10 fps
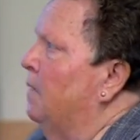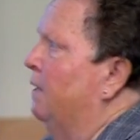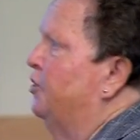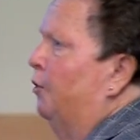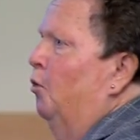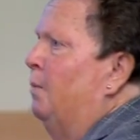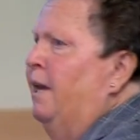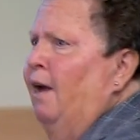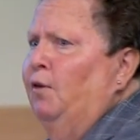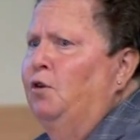General
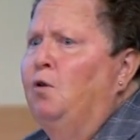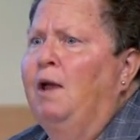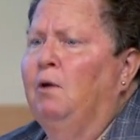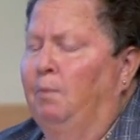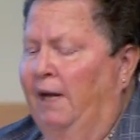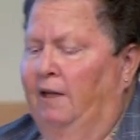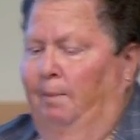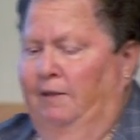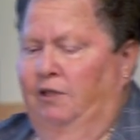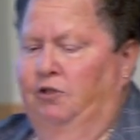Meade ever knew he would be in the
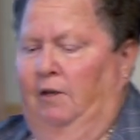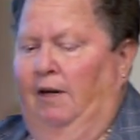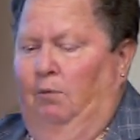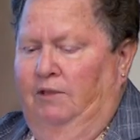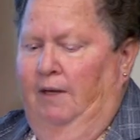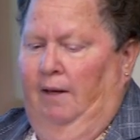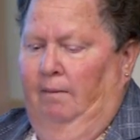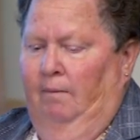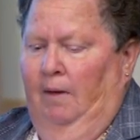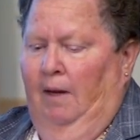position he was
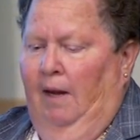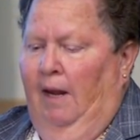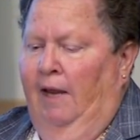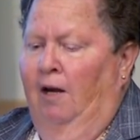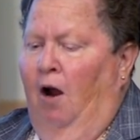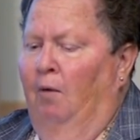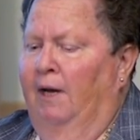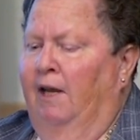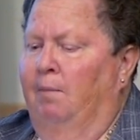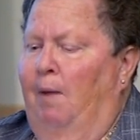in, he had
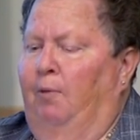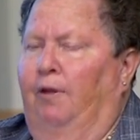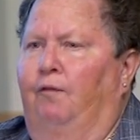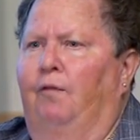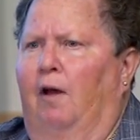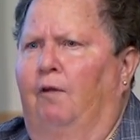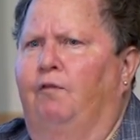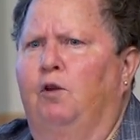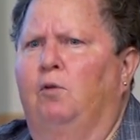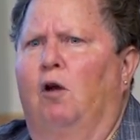already come up with a
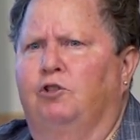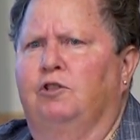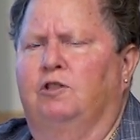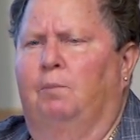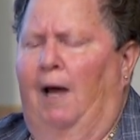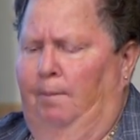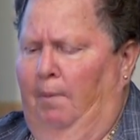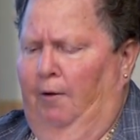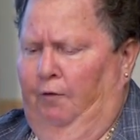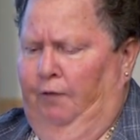few notions about
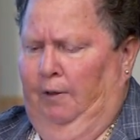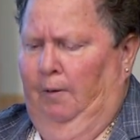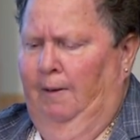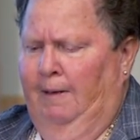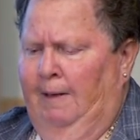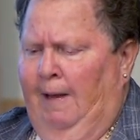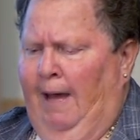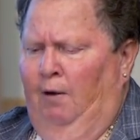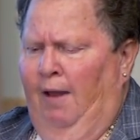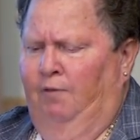Butterfield.
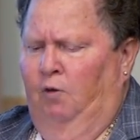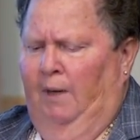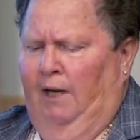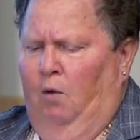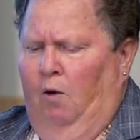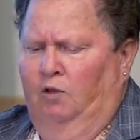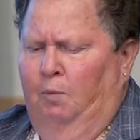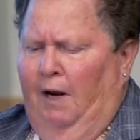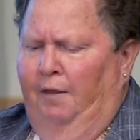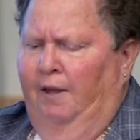I don't have too many quotes,
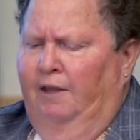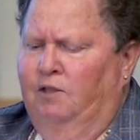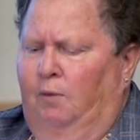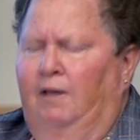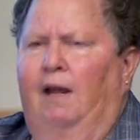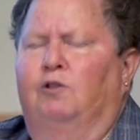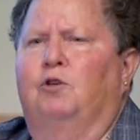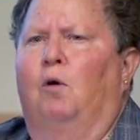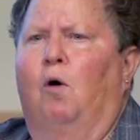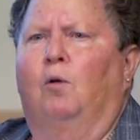but I think this one tells
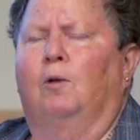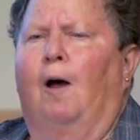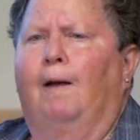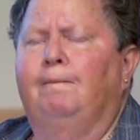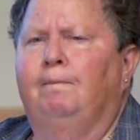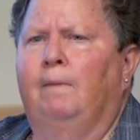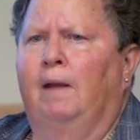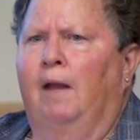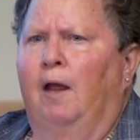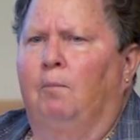you a whole lot.
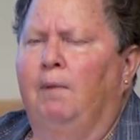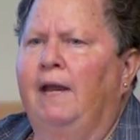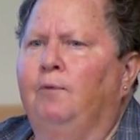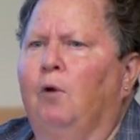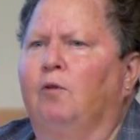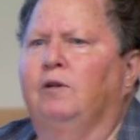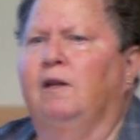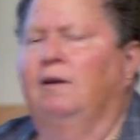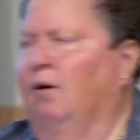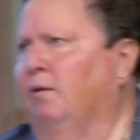
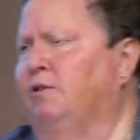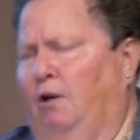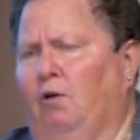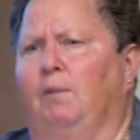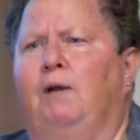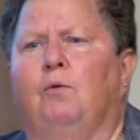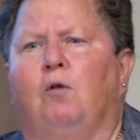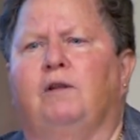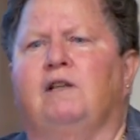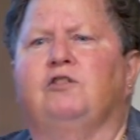General Meade
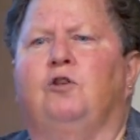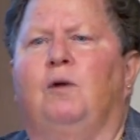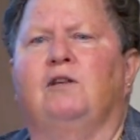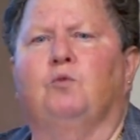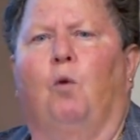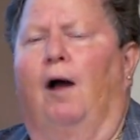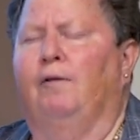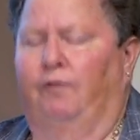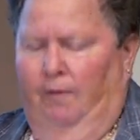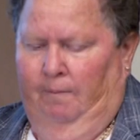wrote this to his wife.